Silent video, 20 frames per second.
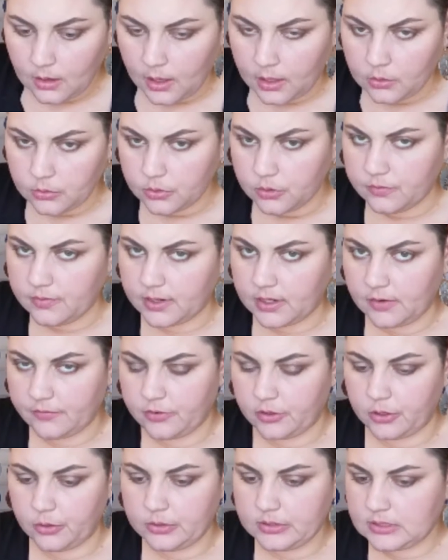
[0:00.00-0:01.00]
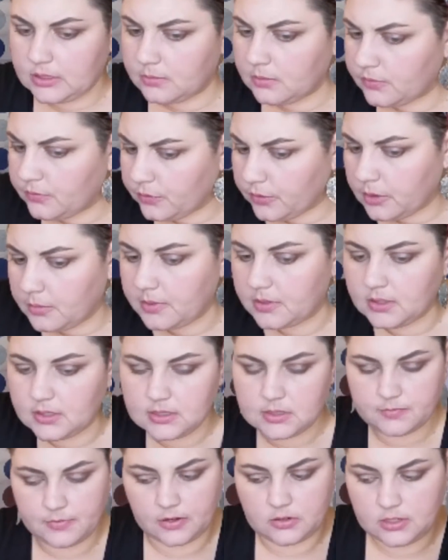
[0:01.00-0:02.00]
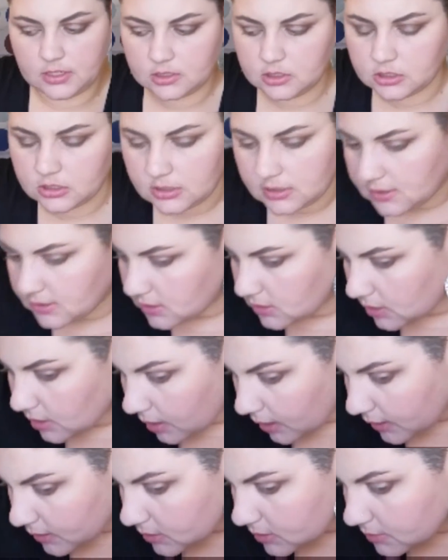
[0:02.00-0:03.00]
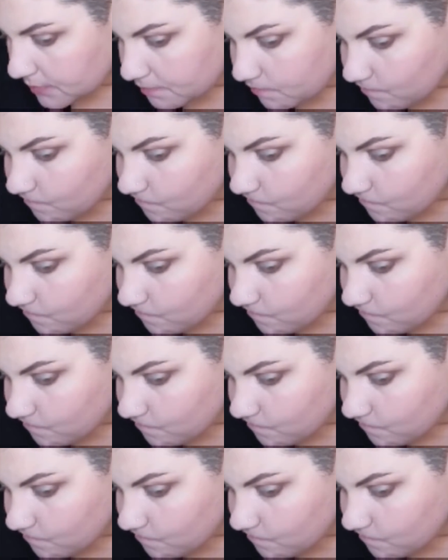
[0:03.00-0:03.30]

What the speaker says: don't know if I never noticed it before, but this foundation is not